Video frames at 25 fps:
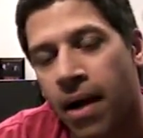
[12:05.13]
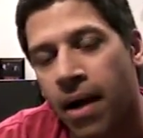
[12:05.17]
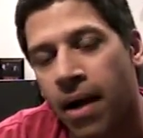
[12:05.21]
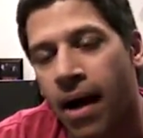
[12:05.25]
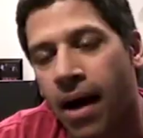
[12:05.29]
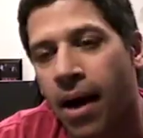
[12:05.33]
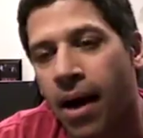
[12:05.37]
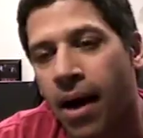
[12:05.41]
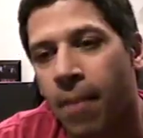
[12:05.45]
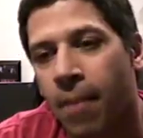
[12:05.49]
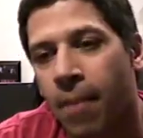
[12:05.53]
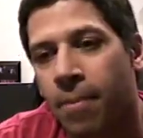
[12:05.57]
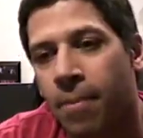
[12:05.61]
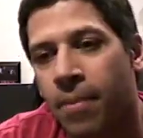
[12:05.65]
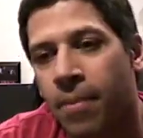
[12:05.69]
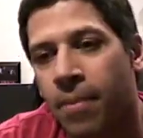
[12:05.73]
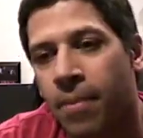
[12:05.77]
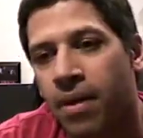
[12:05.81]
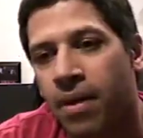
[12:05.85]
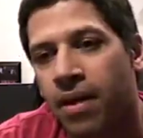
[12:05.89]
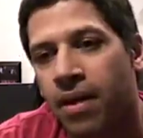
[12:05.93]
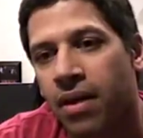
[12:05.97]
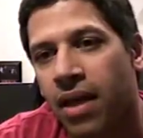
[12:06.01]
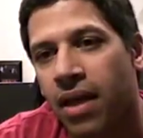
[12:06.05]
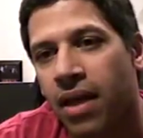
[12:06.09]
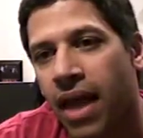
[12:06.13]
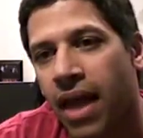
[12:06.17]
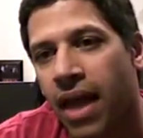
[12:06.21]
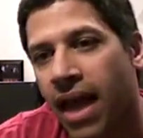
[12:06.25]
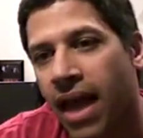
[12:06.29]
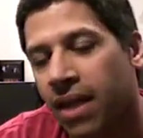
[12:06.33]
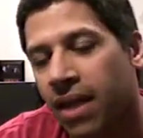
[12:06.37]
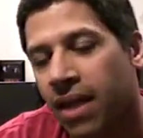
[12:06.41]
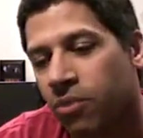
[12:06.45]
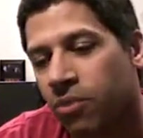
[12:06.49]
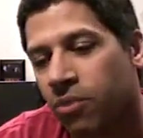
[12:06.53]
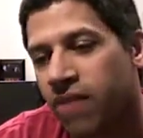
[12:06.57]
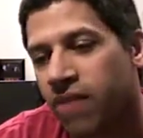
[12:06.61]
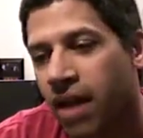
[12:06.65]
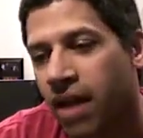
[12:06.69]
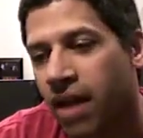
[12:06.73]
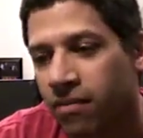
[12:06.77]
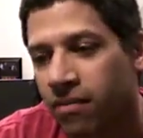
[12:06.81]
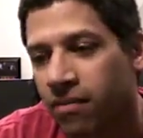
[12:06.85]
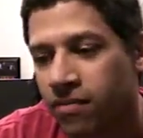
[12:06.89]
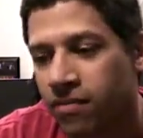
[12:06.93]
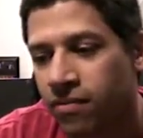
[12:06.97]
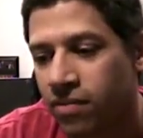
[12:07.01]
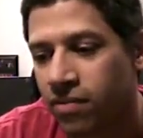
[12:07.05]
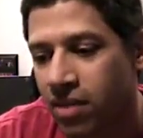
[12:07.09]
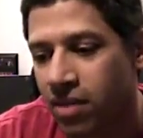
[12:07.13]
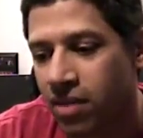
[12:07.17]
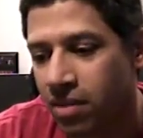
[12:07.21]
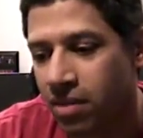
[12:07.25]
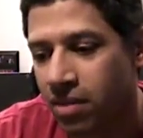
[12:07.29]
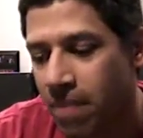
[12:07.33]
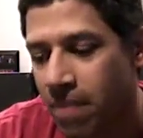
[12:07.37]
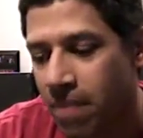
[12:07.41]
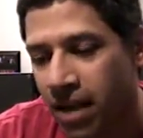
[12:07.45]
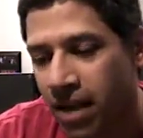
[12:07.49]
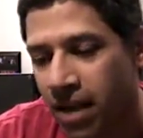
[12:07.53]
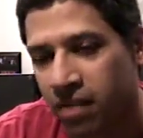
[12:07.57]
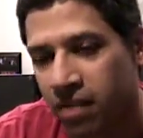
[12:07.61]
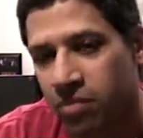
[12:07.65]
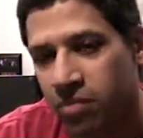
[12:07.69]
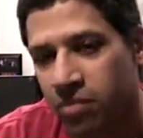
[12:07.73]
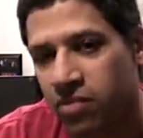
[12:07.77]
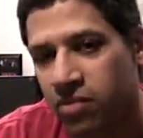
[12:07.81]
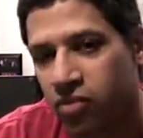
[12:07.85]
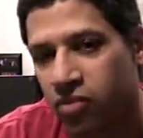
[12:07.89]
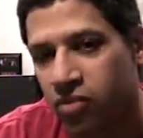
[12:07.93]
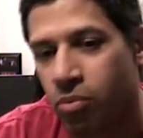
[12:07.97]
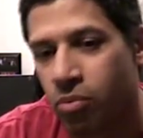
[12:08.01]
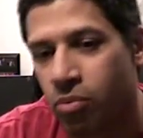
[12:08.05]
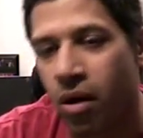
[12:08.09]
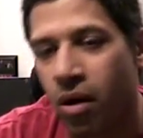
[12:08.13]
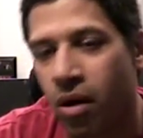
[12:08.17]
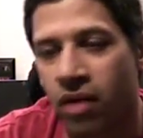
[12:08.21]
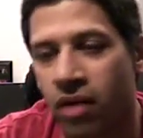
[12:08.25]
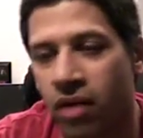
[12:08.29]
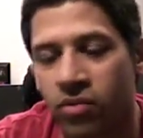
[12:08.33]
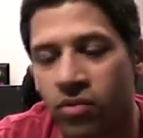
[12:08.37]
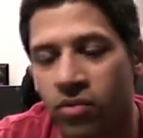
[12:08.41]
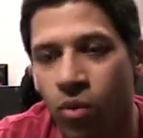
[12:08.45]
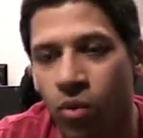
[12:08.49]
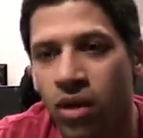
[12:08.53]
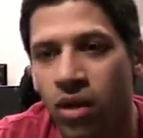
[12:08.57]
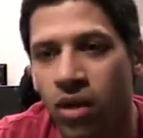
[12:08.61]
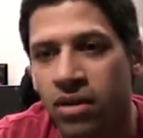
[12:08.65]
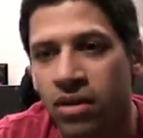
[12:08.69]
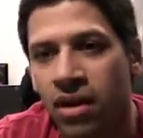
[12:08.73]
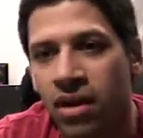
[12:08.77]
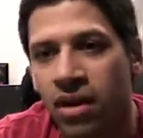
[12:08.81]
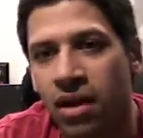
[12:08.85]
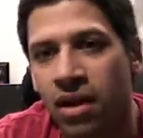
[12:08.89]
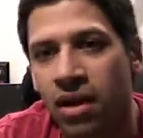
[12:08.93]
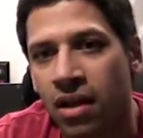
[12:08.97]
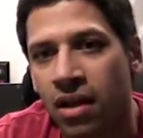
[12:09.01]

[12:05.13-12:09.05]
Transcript: And it was kind of, the mechanism is 2 parts. One,